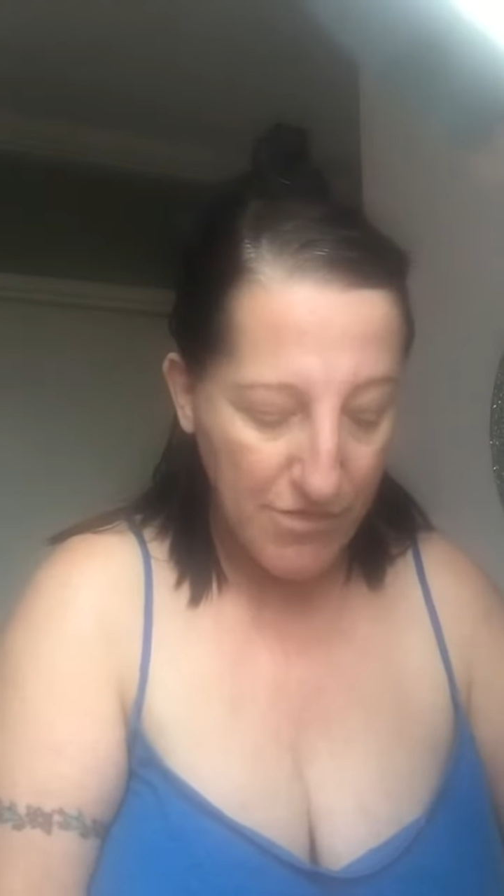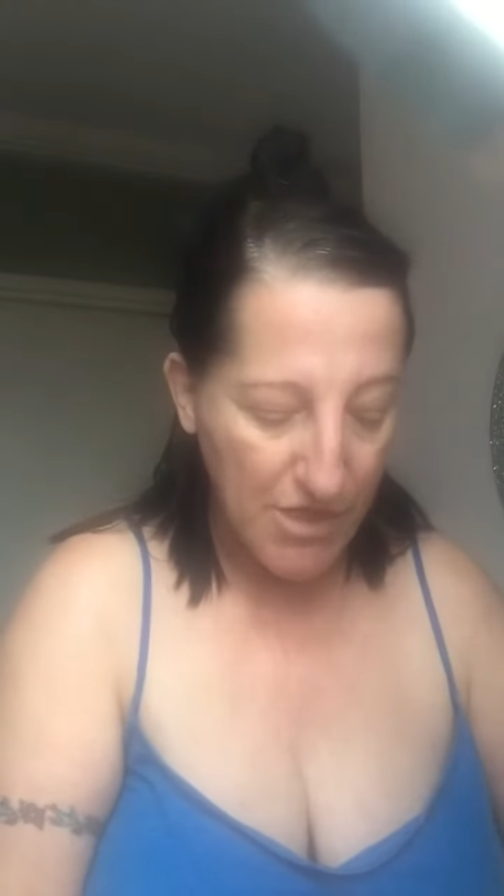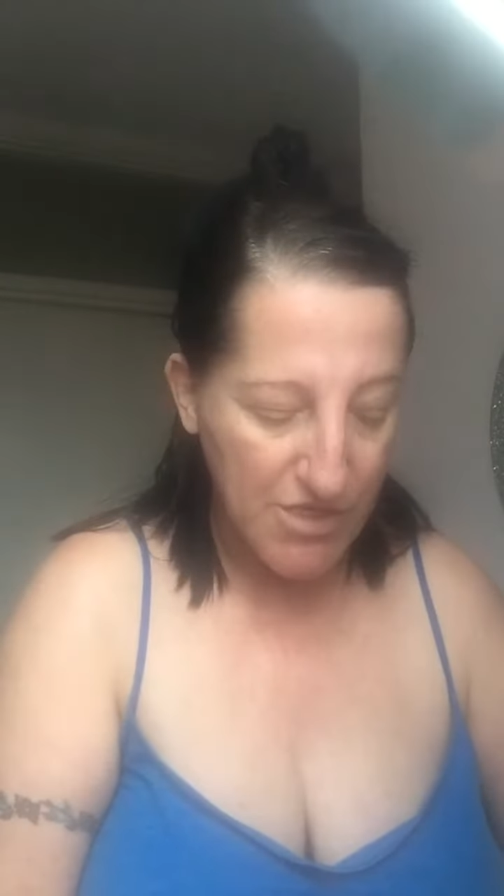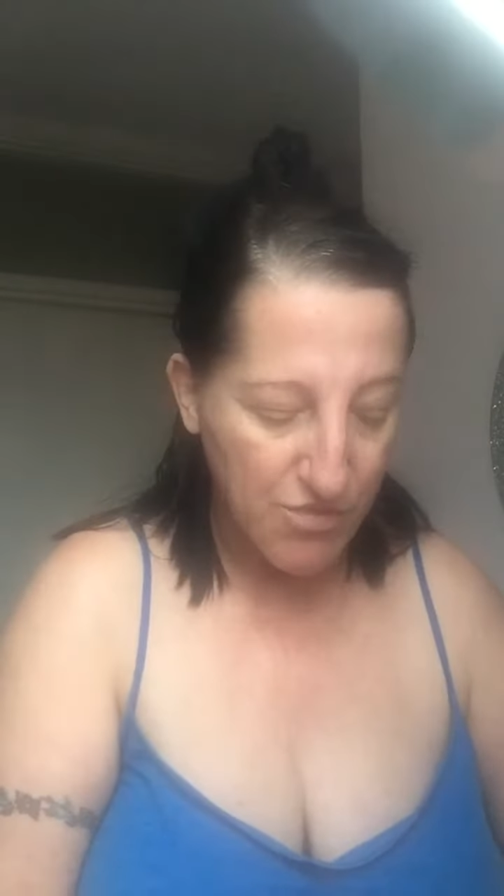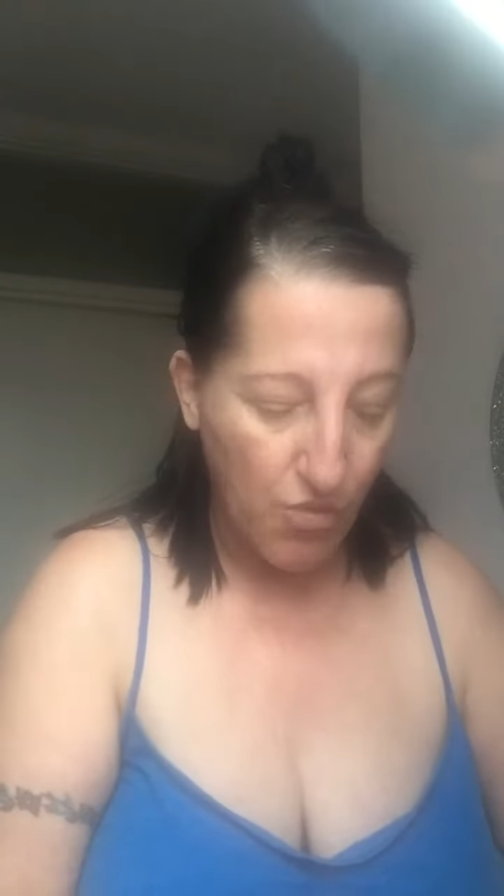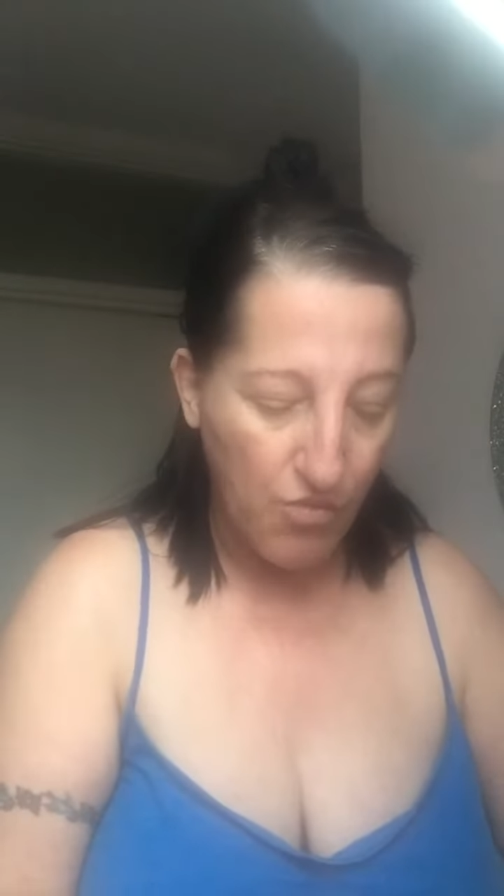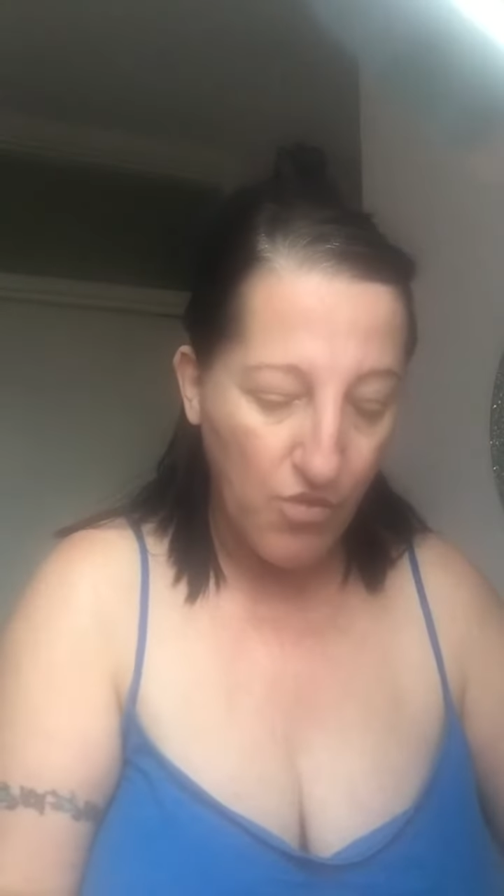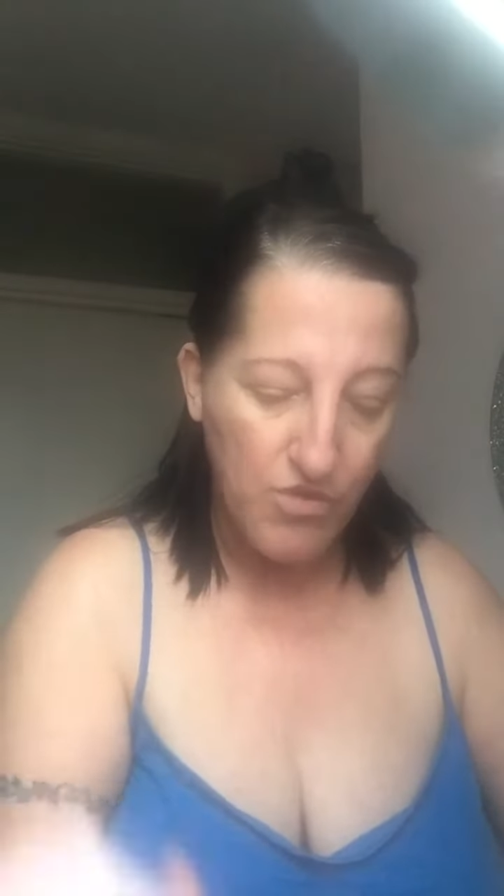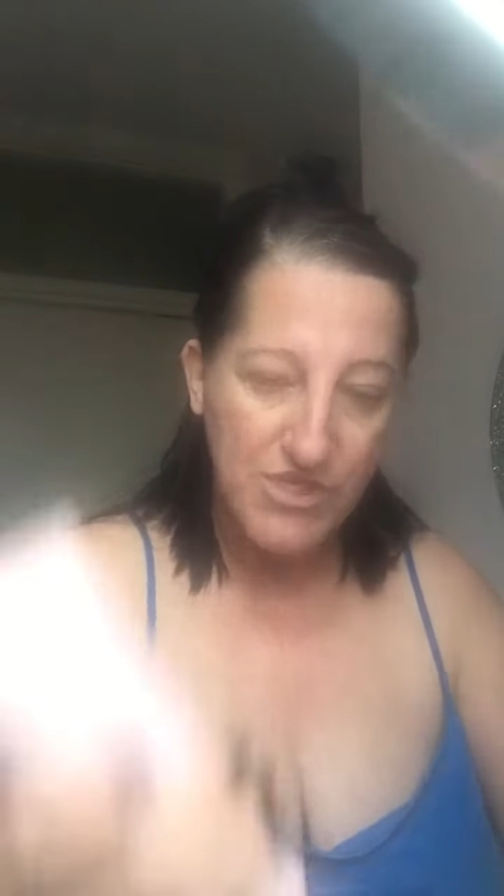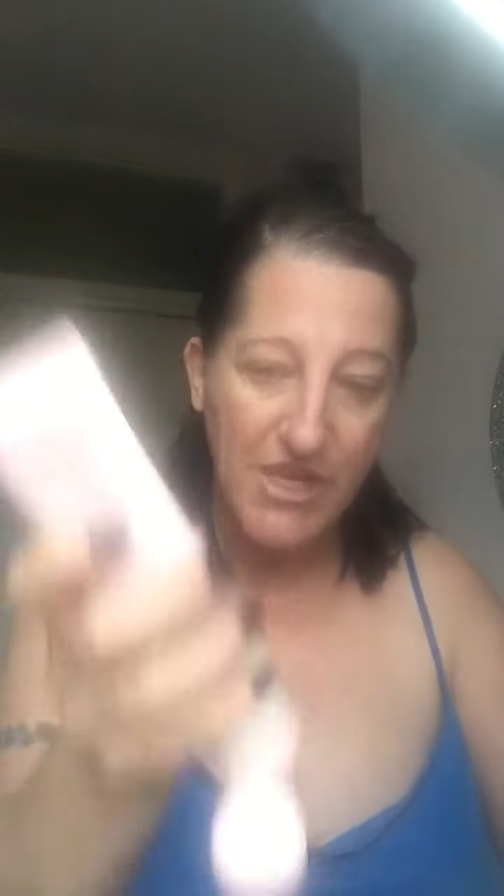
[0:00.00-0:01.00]
nice warm
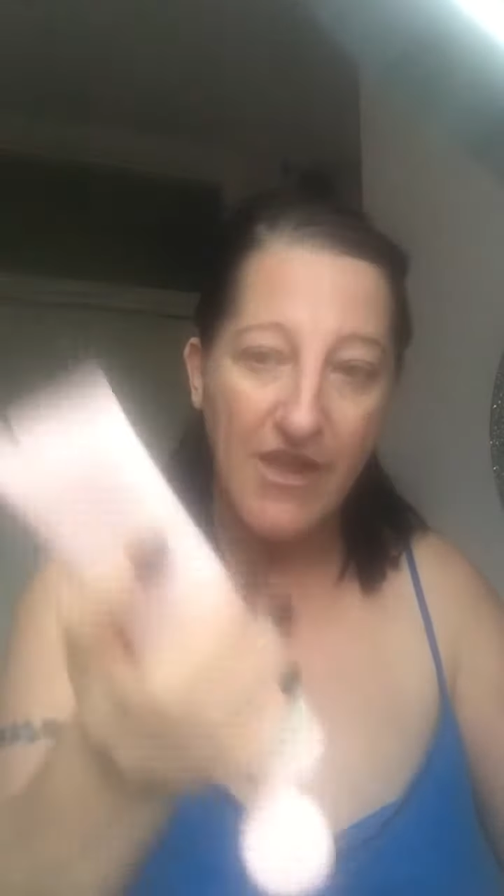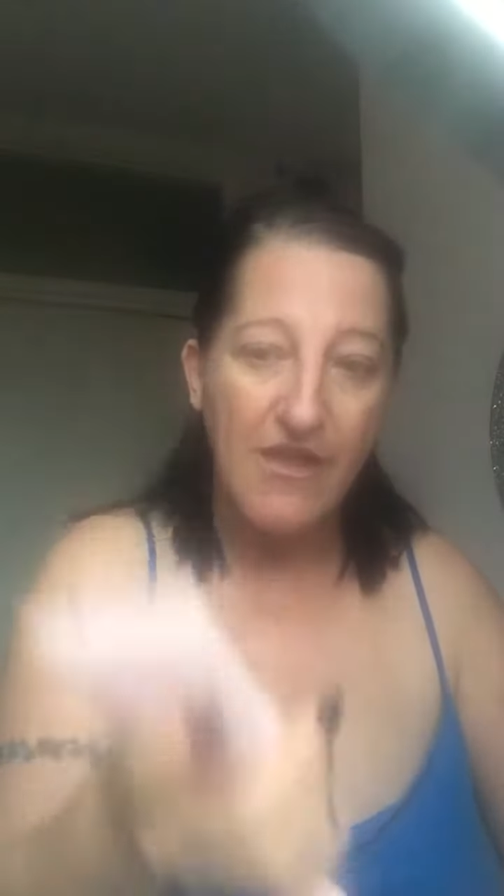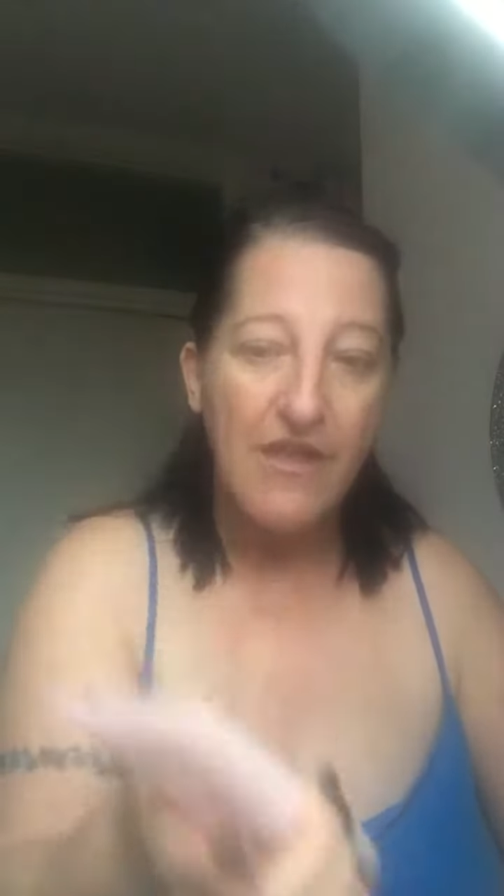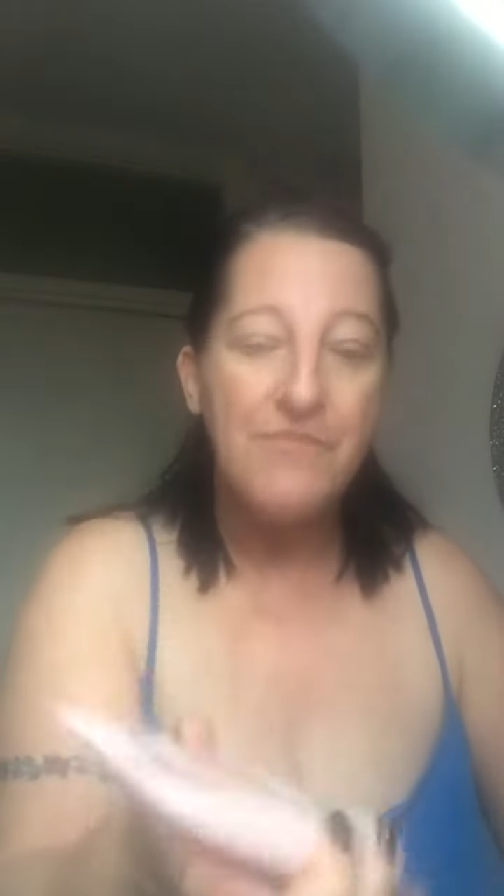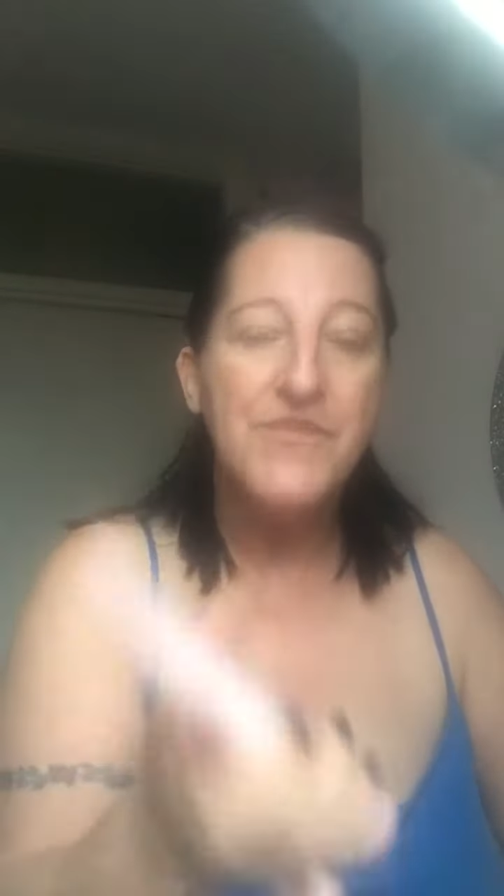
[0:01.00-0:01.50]
water.